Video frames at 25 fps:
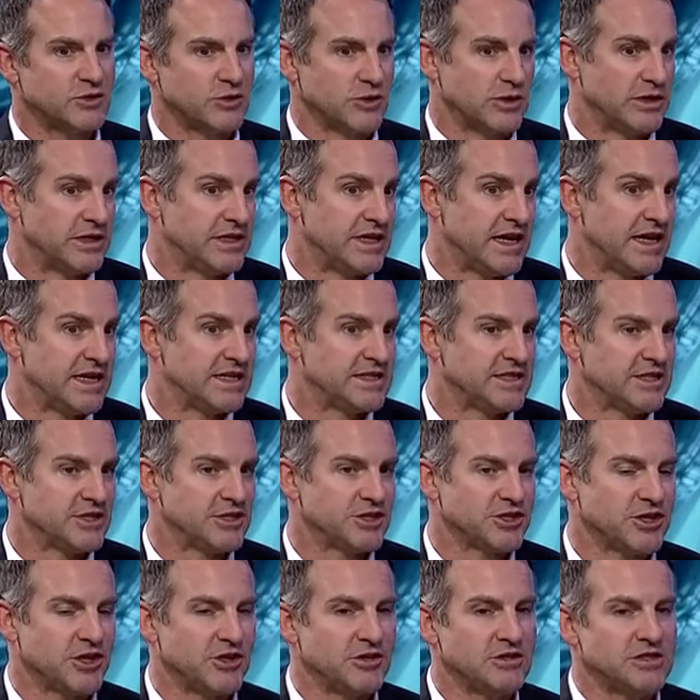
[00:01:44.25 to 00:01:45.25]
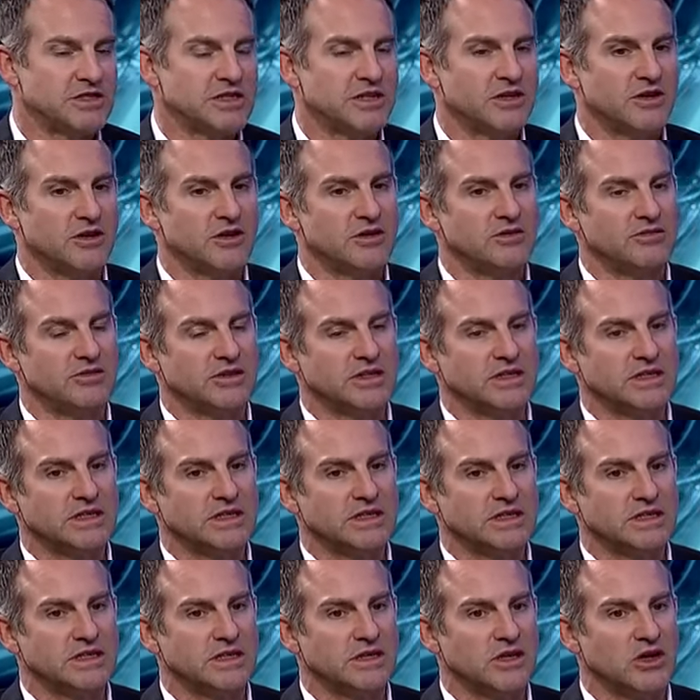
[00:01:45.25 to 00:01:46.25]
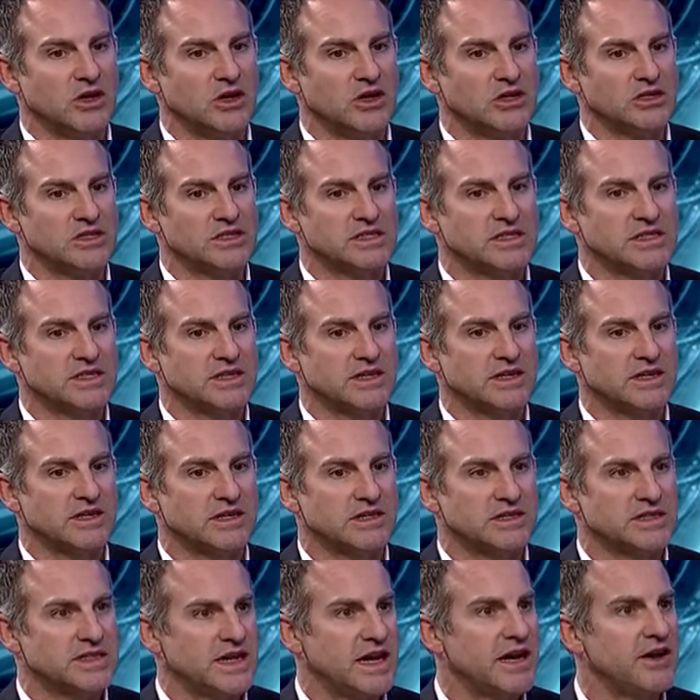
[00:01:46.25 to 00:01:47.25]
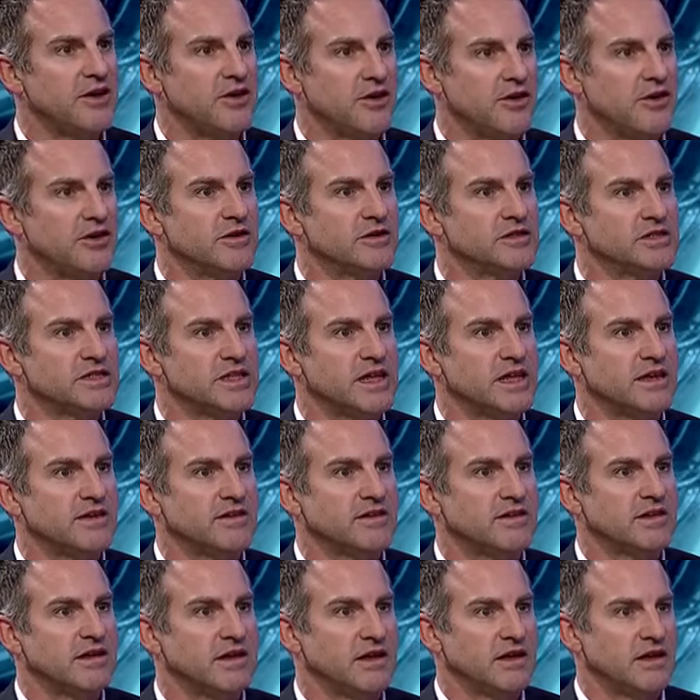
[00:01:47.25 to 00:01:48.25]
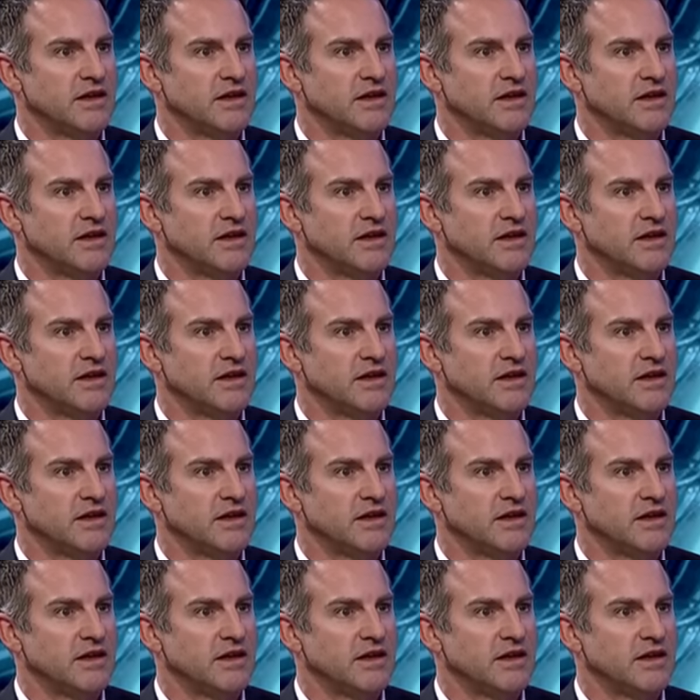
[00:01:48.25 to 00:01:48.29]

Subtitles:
or the data shows that over the last 10 years, that